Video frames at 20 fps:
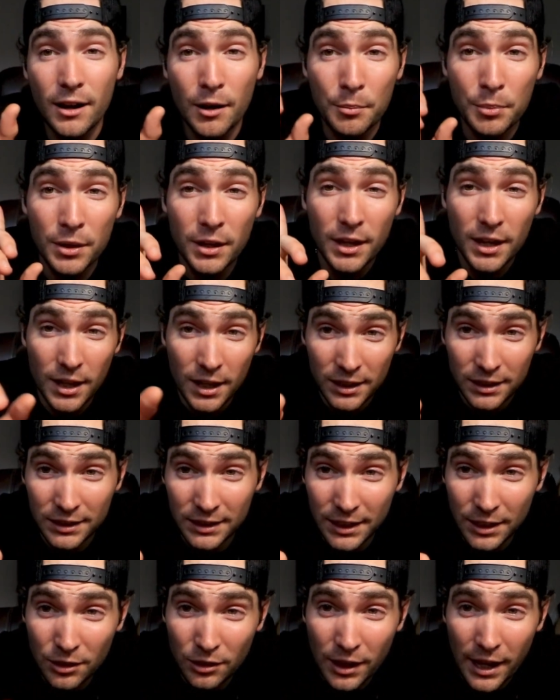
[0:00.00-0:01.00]
up
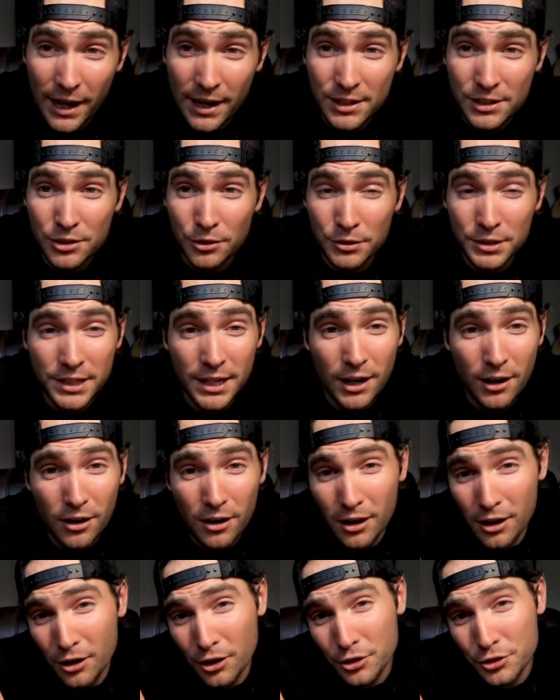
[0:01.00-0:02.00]
little
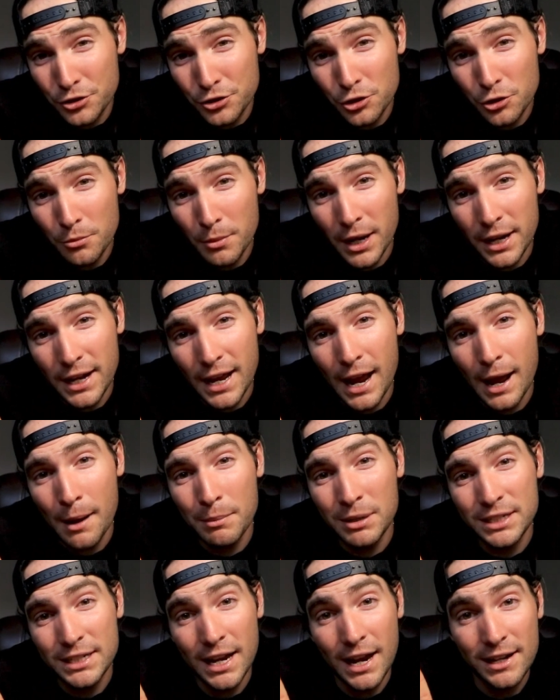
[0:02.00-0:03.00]
Exoterra or Zoomed
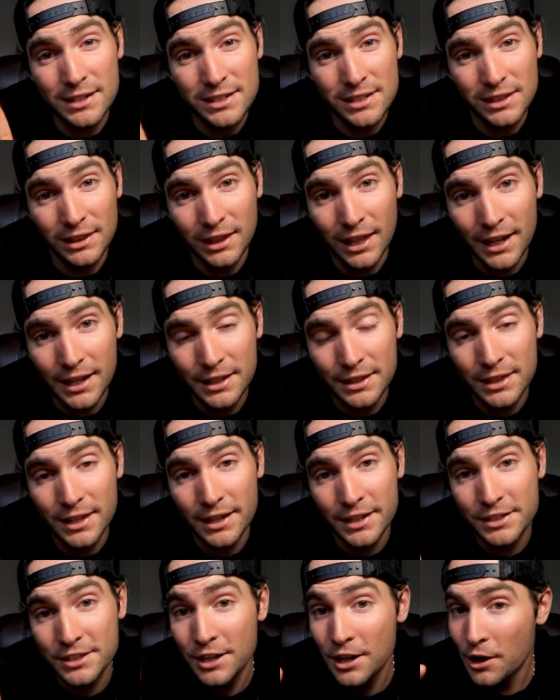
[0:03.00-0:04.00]
habitats like
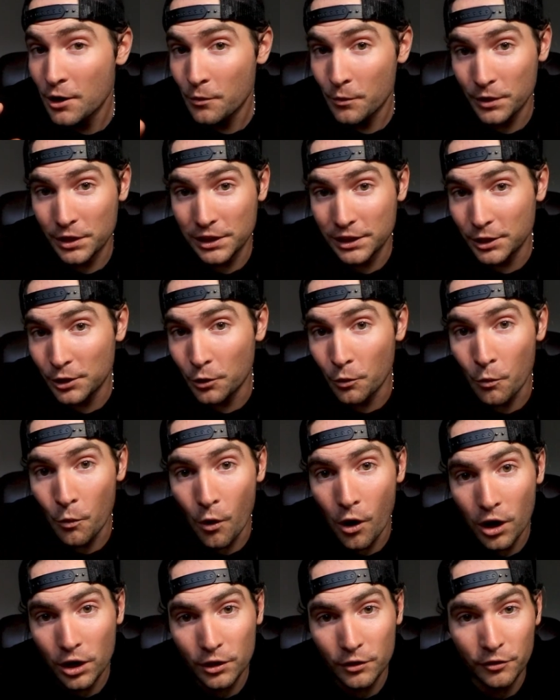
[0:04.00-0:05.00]
this with little
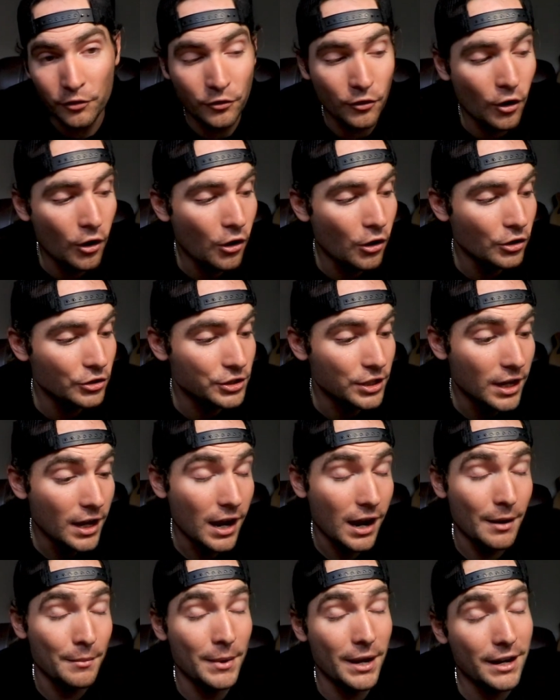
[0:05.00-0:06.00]
waterfalls.
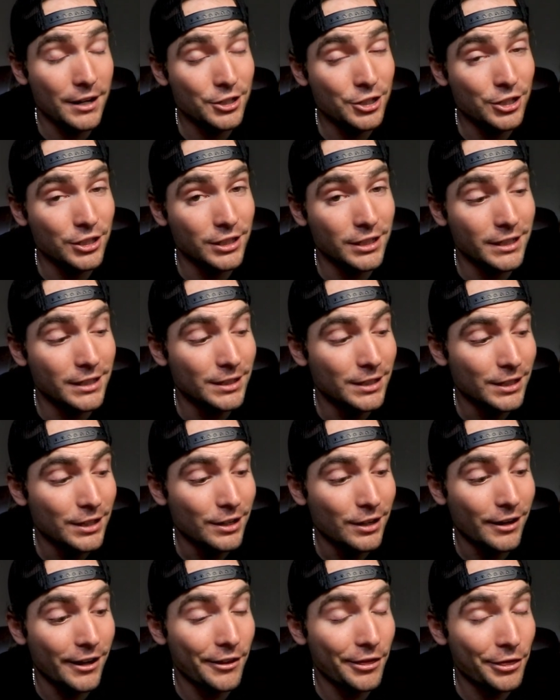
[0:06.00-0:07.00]
I'm actually,
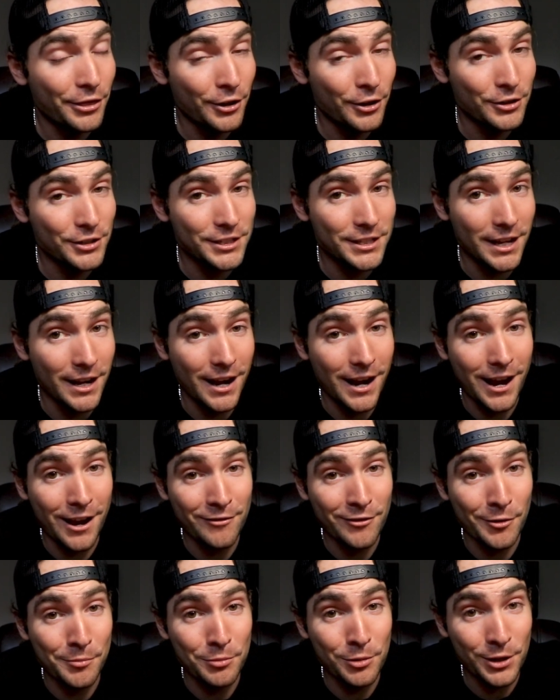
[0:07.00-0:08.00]
on Thursday, I
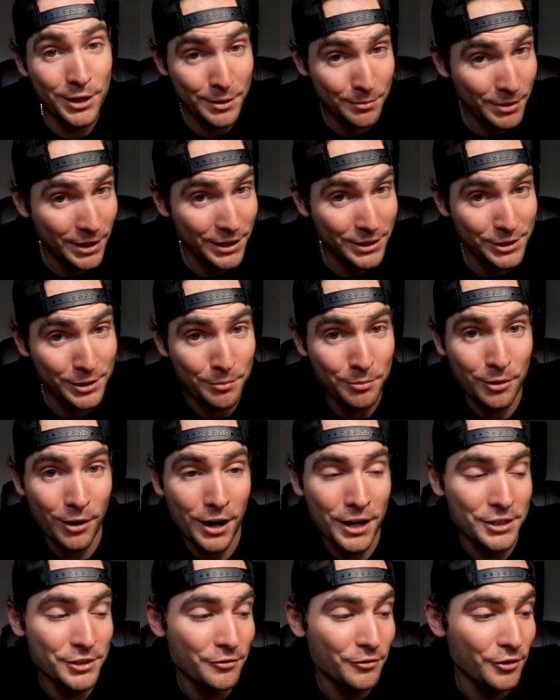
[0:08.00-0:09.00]
have a pretty big
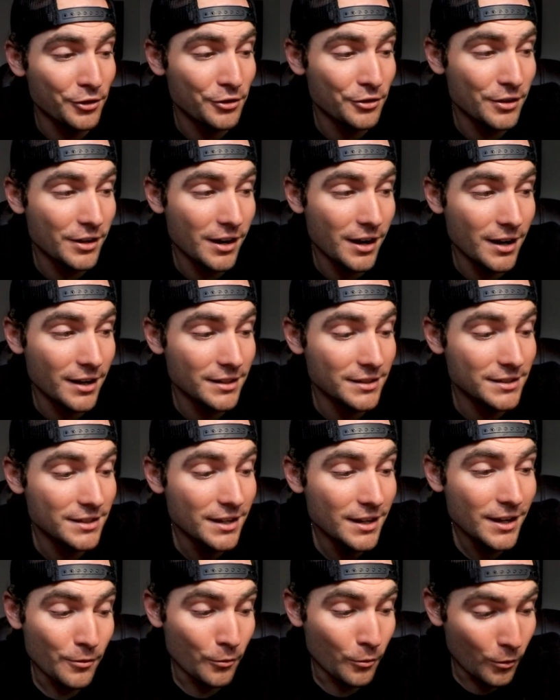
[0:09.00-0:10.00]
surprise for you
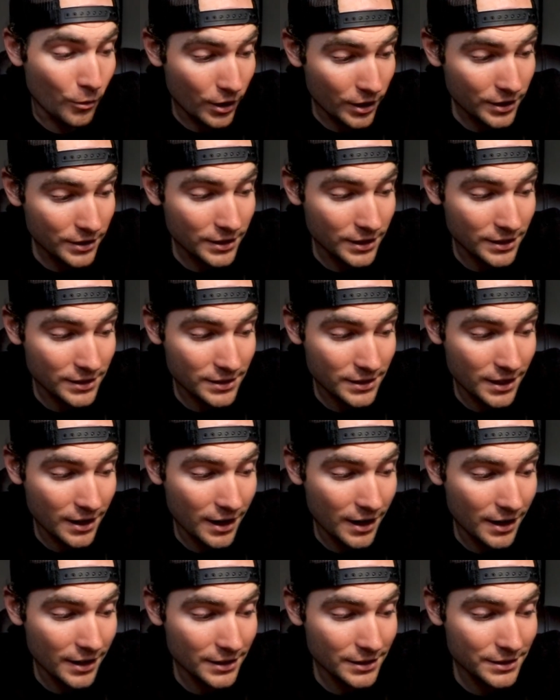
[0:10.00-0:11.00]
guys. One of these
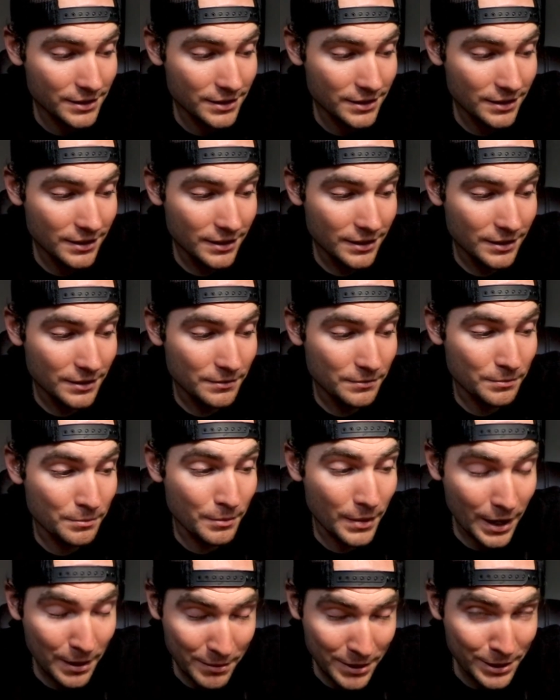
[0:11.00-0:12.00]
guys,
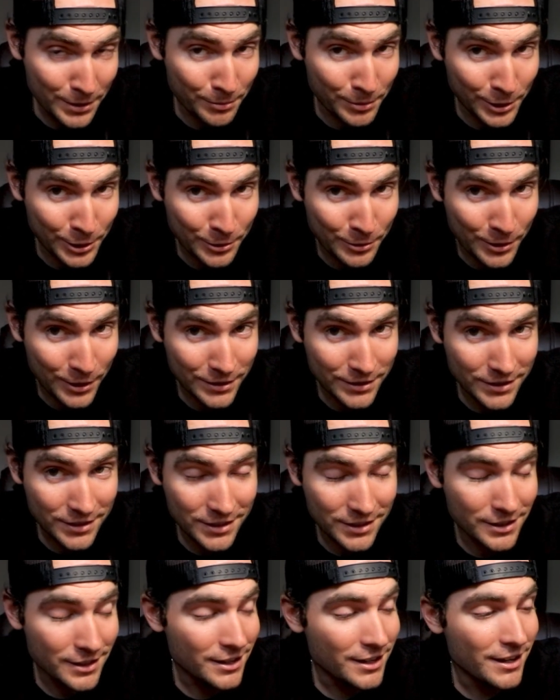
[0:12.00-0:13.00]
maybe the blue
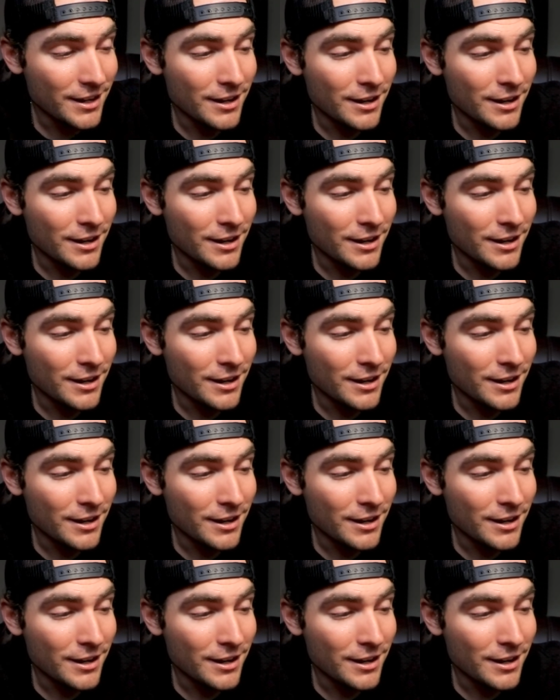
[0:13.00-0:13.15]
ones,